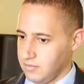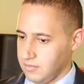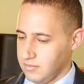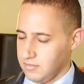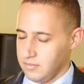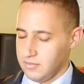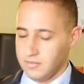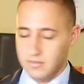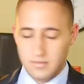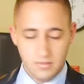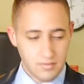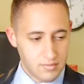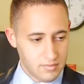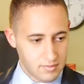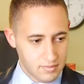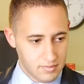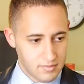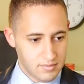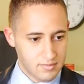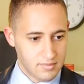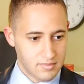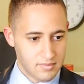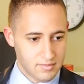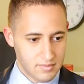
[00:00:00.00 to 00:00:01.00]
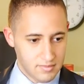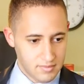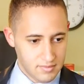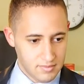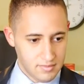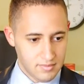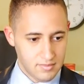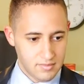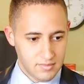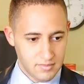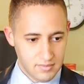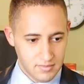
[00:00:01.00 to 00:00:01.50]

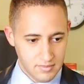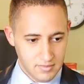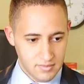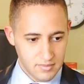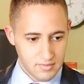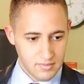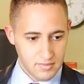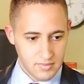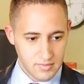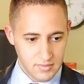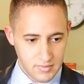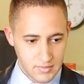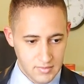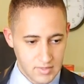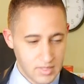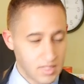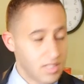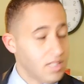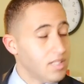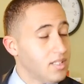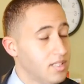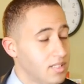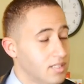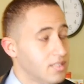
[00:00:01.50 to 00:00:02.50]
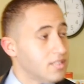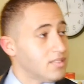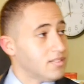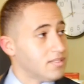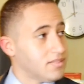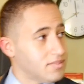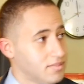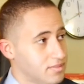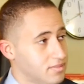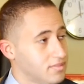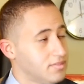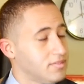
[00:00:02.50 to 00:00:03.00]

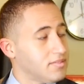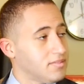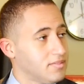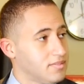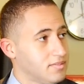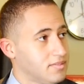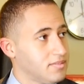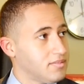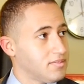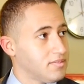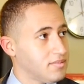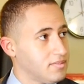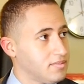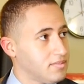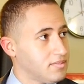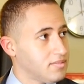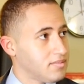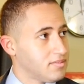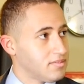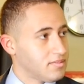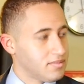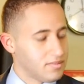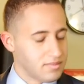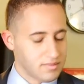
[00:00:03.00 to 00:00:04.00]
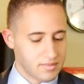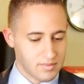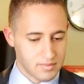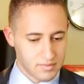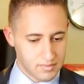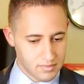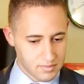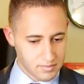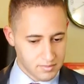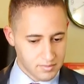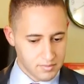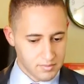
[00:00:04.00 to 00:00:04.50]

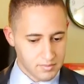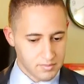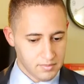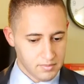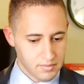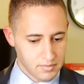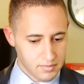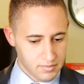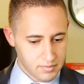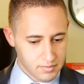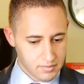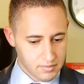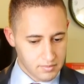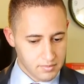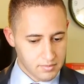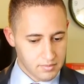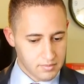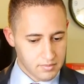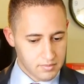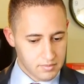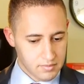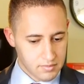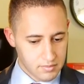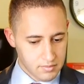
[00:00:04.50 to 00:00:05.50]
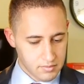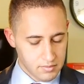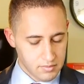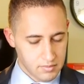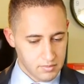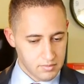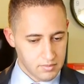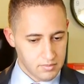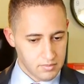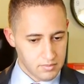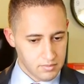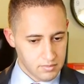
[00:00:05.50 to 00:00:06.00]

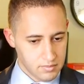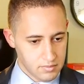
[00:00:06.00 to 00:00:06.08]
[no speech]